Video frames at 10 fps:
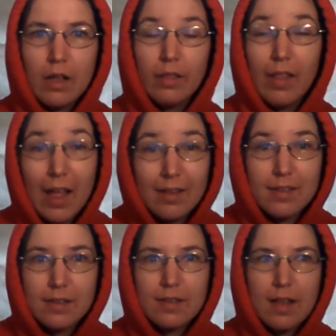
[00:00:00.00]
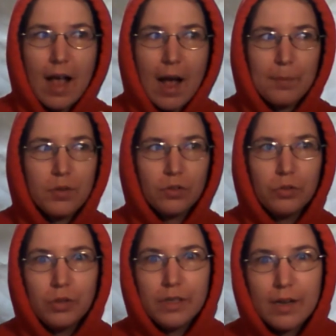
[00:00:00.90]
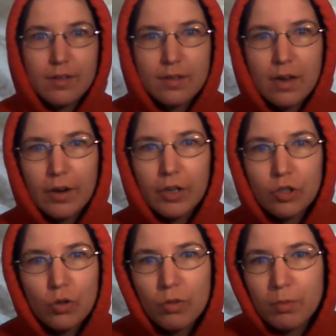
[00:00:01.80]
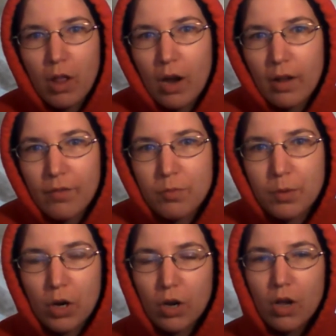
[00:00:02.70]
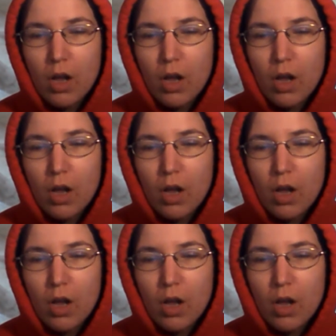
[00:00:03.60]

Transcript: unless it's absolutely necessary to the plot of the book.